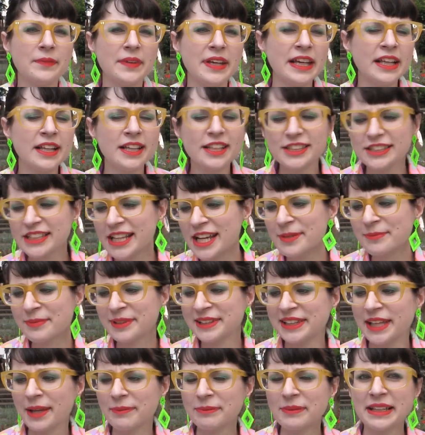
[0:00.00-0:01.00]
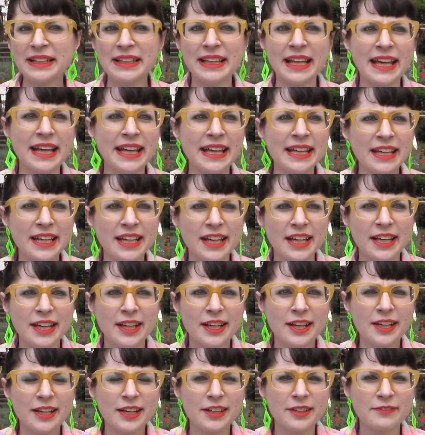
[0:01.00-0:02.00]
The English name is something like
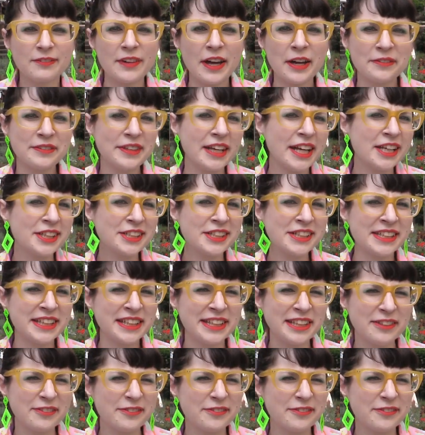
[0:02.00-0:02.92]
Foundations